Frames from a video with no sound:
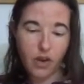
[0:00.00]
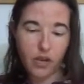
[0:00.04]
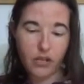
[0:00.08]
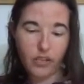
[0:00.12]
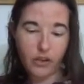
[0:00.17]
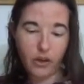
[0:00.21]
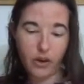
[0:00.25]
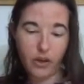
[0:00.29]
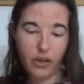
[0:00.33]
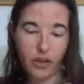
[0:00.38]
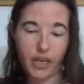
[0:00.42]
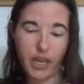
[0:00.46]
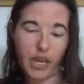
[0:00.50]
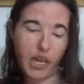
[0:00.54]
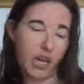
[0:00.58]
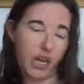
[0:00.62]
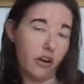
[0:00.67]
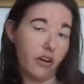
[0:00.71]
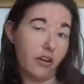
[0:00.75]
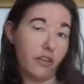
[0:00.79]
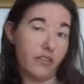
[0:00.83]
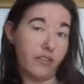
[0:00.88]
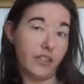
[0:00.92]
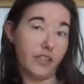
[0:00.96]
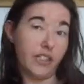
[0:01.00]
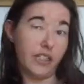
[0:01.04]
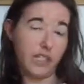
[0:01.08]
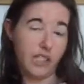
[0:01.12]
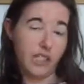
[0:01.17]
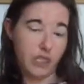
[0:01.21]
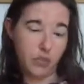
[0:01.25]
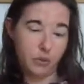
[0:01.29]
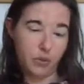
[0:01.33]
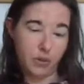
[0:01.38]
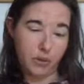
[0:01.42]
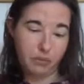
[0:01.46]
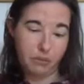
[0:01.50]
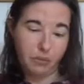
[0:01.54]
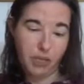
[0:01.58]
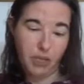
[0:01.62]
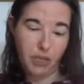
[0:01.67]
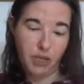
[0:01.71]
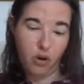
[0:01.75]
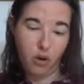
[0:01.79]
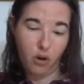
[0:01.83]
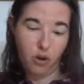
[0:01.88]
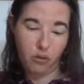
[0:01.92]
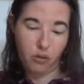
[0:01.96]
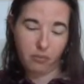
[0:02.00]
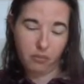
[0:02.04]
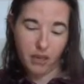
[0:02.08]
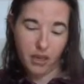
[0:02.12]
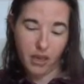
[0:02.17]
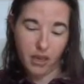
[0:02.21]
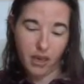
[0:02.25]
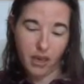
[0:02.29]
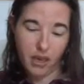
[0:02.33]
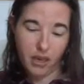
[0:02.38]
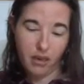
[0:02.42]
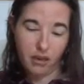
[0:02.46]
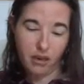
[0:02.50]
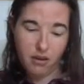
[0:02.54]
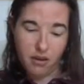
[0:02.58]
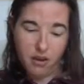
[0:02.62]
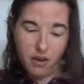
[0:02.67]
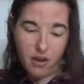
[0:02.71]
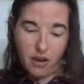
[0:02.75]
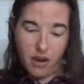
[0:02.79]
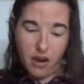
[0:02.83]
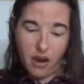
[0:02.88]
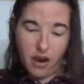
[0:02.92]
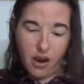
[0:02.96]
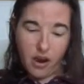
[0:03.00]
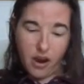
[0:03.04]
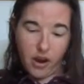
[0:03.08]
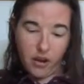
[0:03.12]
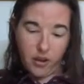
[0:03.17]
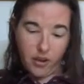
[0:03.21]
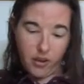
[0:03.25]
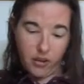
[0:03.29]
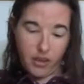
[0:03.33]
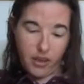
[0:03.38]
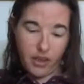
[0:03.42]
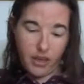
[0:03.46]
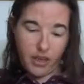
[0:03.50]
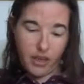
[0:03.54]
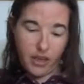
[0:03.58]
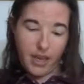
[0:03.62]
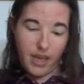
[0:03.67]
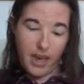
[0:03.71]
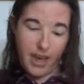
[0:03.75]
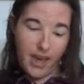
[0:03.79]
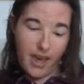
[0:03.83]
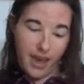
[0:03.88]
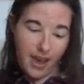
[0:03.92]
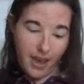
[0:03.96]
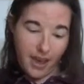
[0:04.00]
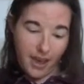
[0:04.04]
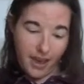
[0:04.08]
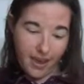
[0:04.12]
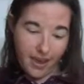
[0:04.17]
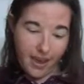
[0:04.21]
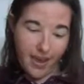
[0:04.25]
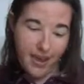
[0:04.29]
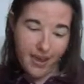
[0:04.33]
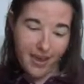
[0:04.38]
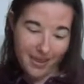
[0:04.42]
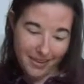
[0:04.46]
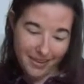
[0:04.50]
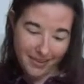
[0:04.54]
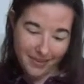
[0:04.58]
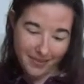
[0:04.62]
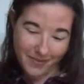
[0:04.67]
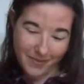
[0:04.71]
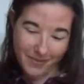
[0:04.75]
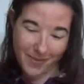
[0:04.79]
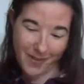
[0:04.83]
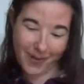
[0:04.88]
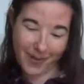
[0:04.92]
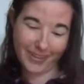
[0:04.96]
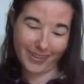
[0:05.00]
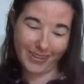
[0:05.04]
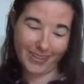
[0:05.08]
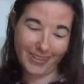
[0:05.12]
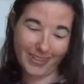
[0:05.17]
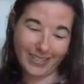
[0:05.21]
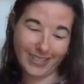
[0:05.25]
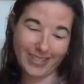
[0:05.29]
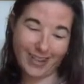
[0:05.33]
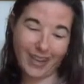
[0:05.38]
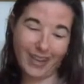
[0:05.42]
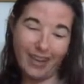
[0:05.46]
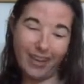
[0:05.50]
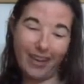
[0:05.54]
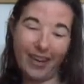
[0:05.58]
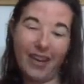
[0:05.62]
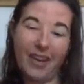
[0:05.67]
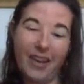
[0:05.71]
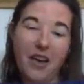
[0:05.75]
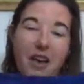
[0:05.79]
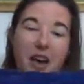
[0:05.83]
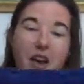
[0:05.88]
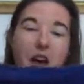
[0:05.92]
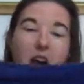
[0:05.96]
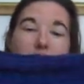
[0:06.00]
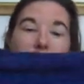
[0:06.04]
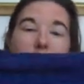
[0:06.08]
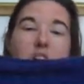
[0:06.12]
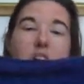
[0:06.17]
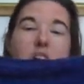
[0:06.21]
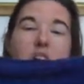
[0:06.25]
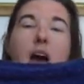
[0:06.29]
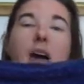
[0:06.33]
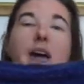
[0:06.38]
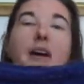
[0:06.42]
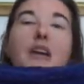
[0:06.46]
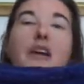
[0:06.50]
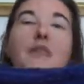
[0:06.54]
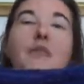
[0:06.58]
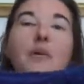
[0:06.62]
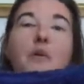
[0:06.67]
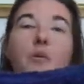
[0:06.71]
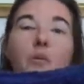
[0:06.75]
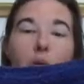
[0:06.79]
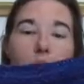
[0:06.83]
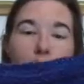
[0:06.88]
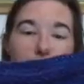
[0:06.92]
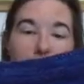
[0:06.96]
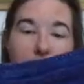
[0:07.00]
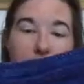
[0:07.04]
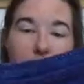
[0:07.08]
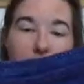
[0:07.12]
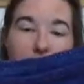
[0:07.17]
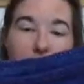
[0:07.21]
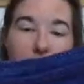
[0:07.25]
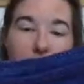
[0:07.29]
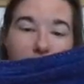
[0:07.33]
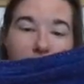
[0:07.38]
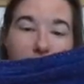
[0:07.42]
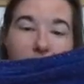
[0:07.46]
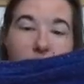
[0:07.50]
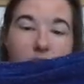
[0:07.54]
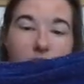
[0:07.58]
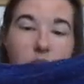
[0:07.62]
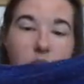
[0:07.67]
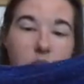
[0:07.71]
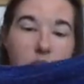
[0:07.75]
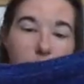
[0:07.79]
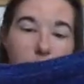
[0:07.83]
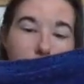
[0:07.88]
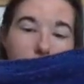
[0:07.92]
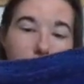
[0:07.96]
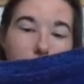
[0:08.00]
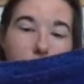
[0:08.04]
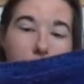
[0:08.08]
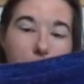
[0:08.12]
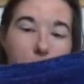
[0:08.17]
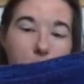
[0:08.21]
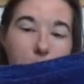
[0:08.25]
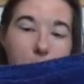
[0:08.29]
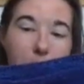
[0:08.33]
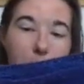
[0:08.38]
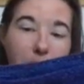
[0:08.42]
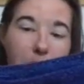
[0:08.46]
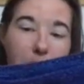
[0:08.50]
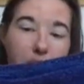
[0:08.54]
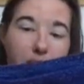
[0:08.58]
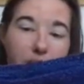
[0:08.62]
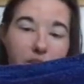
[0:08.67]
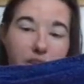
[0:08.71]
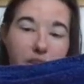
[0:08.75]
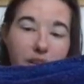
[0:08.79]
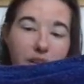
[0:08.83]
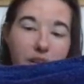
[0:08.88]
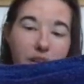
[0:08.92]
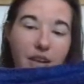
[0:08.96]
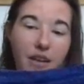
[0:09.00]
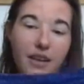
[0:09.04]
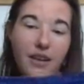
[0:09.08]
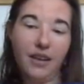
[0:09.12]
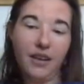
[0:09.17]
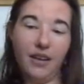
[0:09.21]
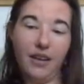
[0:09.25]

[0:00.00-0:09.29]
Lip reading: I don't care if it's a little bit big on me. I don't care what it looks like. I'm going to be wearing this sucker because I'm so proud of it.